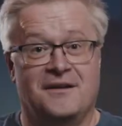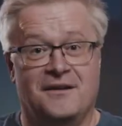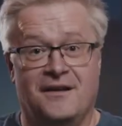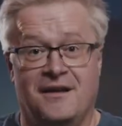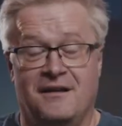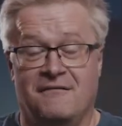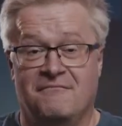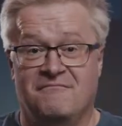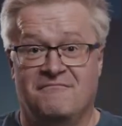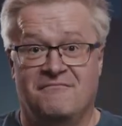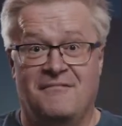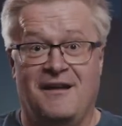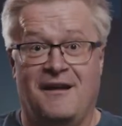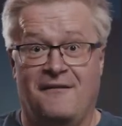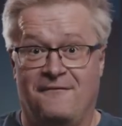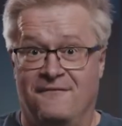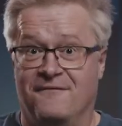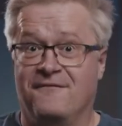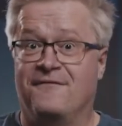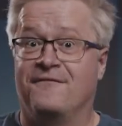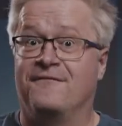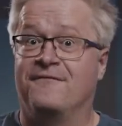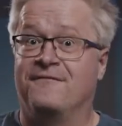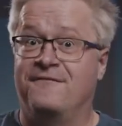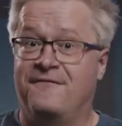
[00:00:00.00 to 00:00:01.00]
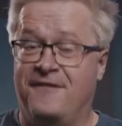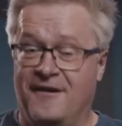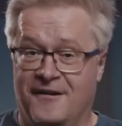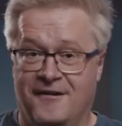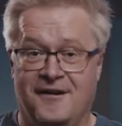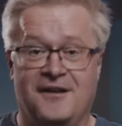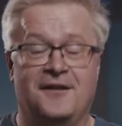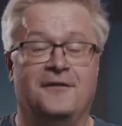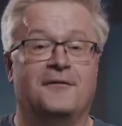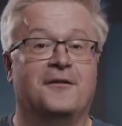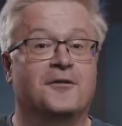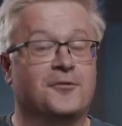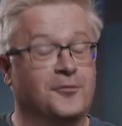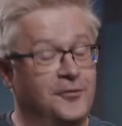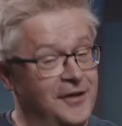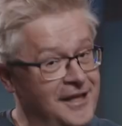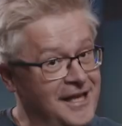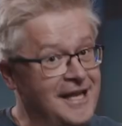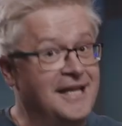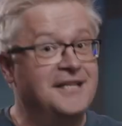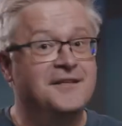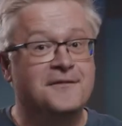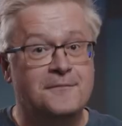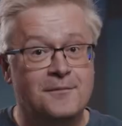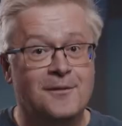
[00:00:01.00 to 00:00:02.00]
a, a very
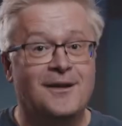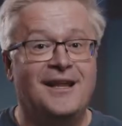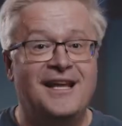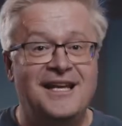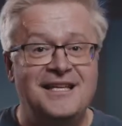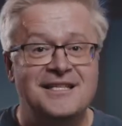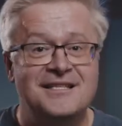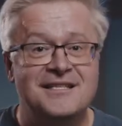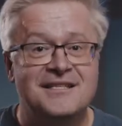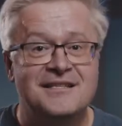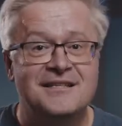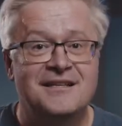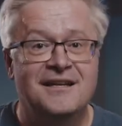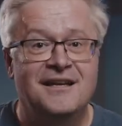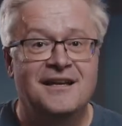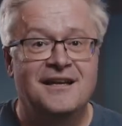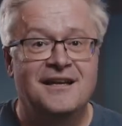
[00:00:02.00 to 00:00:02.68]
creative place.